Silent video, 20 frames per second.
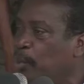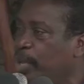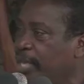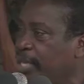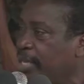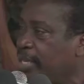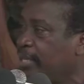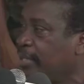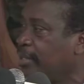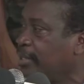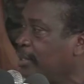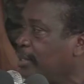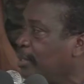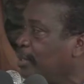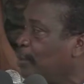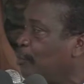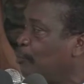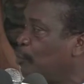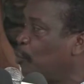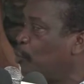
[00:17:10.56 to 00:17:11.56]
weed,
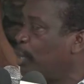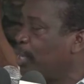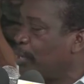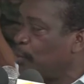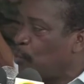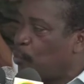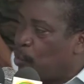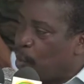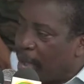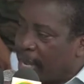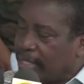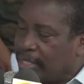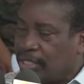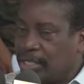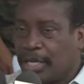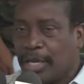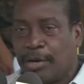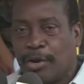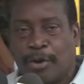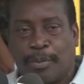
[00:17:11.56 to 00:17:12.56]
to weed one
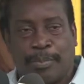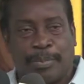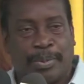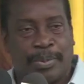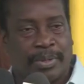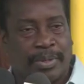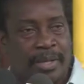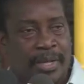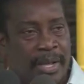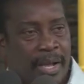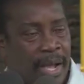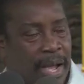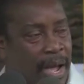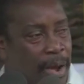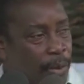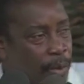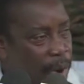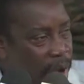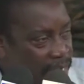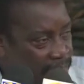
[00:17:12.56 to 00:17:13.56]
chain up
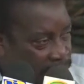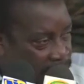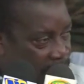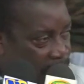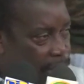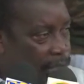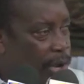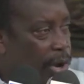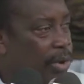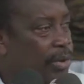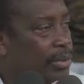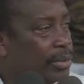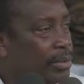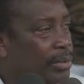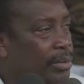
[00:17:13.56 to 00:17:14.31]
and one chain down.